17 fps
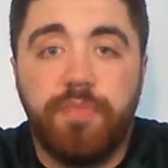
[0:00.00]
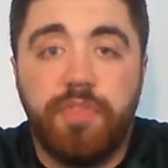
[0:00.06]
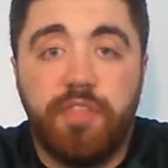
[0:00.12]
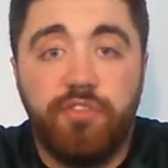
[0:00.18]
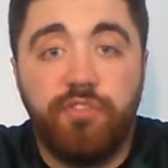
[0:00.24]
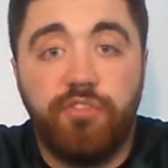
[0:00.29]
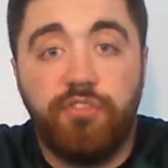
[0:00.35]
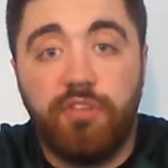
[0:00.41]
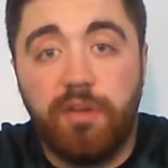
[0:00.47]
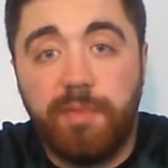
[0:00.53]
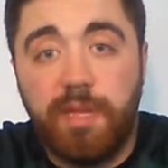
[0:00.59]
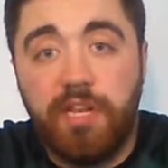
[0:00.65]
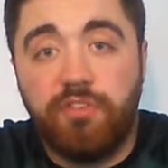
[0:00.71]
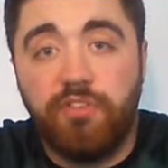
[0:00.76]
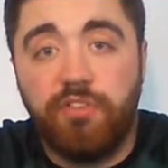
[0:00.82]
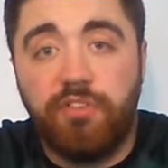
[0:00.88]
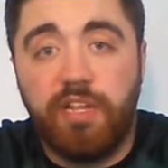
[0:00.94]
This is going to be
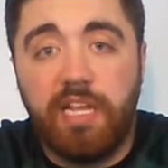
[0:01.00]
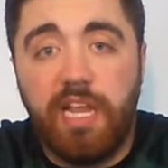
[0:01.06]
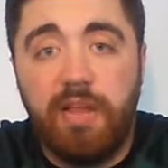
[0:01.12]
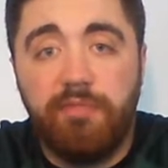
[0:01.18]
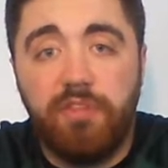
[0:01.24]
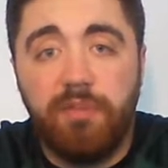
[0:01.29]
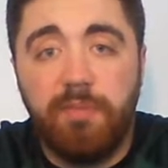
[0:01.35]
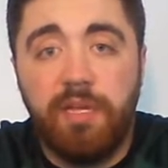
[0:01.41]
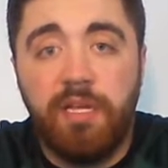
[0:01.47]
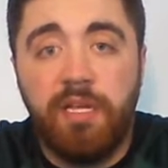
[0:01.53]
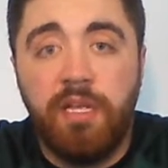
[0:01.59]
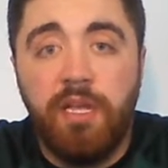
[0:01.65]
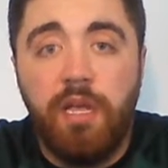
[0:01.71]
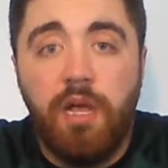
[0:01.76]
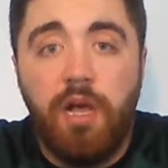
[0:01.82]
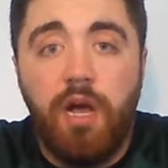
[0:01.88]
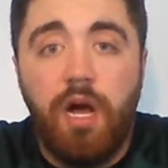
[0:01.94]
an interesting game to me.
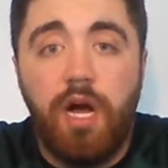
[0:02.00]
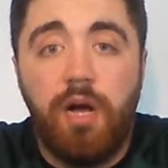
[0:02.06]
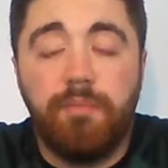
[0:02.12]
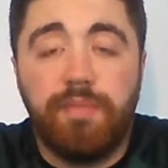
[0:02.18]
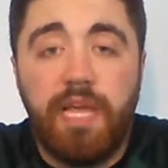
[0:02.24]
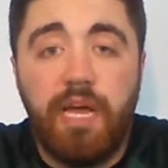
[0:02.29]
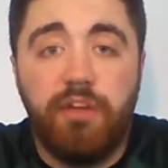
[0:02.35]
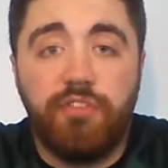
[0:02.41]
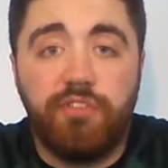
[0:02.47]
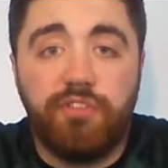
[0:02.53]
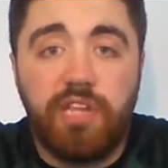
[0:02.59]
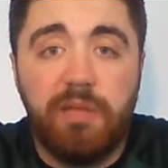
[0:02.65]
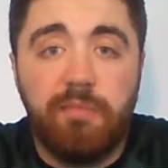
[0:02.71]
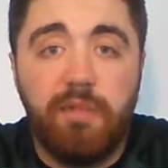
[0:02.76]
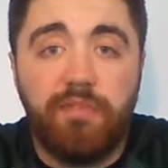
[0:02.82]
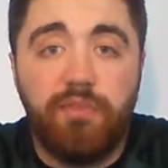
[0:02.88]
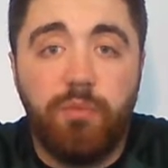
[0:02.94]
Dallas just
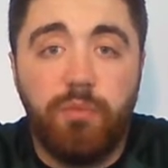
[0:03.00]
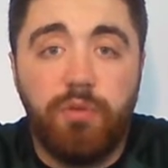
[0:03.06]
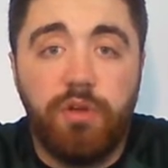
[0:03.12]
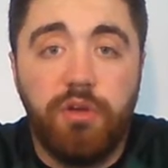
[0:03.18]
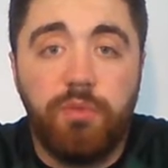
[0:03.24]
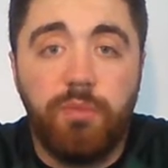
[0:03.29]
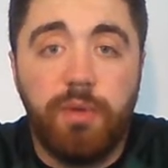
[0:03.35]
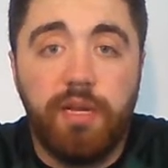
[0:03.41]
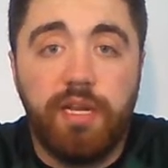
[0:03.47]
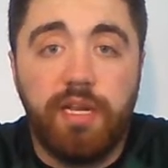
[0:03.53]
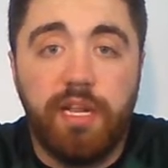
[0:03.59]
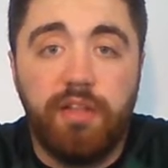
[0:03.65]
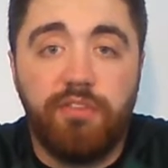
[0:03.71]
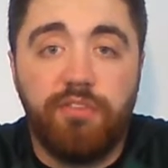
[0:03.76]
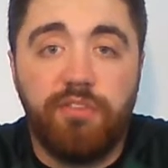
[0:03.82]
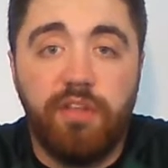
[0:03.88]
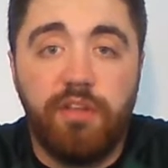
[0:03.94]
came off a good win
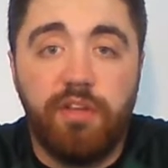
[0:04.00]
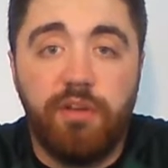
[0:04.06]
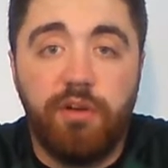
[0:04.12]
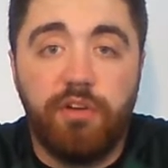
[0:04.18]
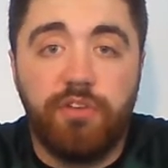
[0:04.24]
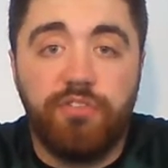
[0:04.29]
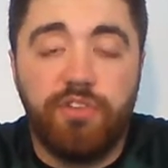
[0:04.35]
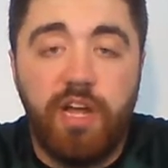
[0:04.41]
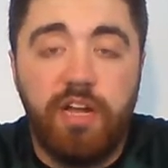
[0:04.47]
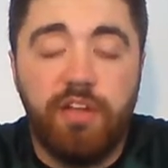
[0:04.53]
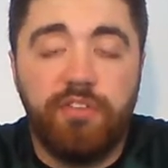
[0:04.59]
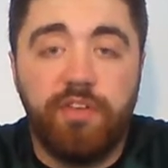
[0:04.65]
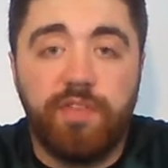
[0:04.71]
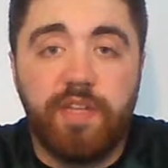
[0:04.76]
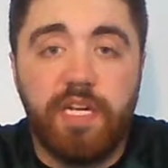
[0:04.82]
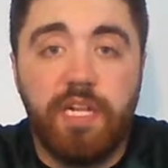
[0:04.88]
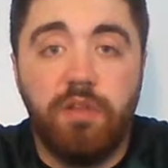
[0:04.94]
against the New York Giants
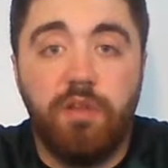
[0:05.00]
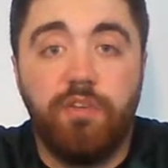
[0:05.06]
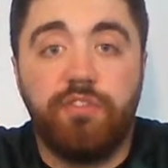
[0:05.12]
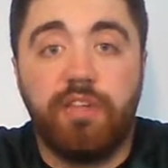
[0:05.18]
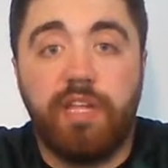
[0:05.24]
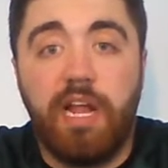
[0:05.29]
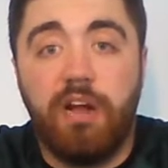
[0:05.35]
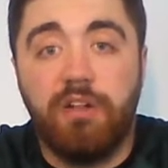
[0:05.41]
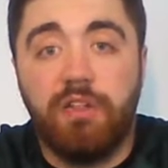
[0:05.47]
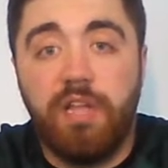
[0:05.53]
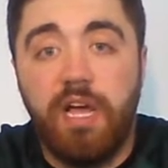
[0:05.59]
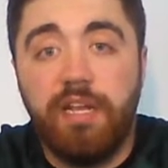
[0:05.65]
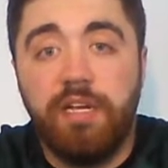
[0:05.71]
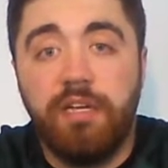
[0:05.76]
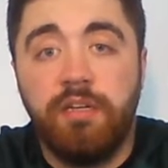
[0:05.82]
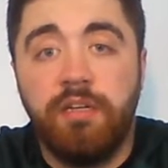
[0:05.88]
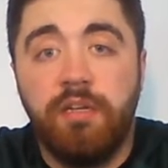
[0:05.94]
after they lost to
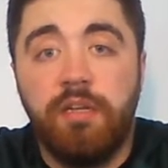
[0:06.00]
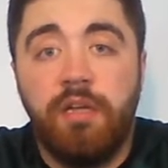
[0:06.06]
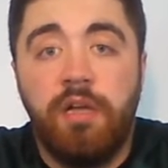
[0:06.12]
Carolina.